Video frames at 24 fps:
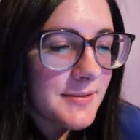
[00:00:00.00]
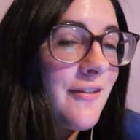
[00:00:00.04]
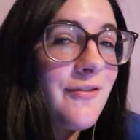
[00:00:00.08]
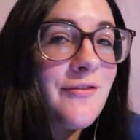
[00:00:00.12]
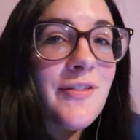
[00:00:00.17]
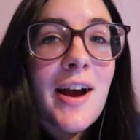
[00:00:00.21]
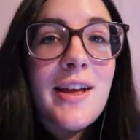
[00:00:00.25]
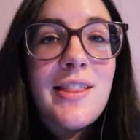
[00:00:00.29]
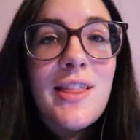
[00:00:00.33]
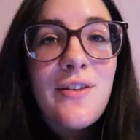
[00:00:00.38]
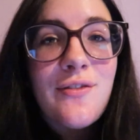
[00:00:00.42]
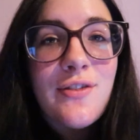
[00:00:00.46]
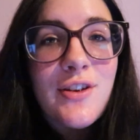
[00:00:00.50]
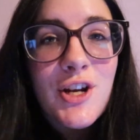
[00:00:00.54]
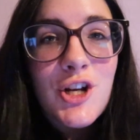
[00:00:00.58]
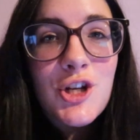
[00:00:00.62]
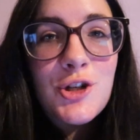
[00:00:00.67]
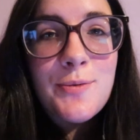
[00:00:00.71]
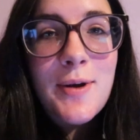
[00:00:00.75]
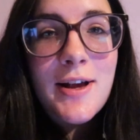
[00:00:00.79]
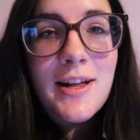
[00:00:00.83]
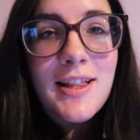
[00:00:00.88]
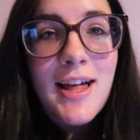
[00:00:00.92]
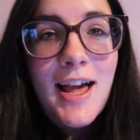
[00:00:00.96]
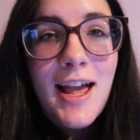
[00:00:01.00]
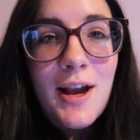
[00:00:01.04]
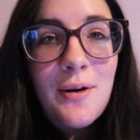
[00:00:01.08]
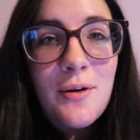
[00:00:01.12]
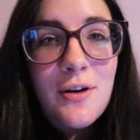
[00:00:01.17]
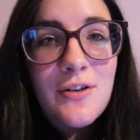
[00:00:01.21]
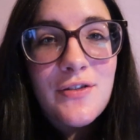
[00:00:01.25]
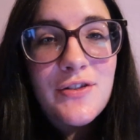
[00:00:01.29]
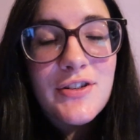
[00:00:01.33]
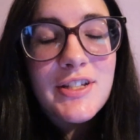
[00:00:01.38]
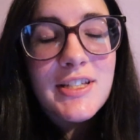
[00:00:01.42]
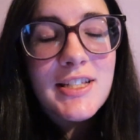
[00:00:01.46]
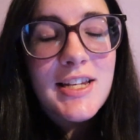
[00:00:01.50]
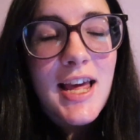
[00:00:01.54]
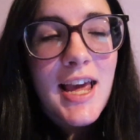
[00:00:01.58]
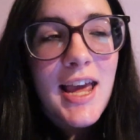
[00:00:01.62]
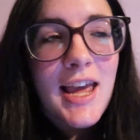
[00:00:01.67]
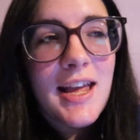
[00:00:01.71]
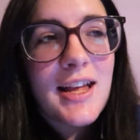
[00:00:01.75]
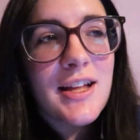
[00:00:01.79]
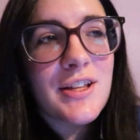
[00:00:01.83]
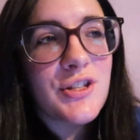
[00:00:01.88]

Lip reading: I finally finished my client work for today.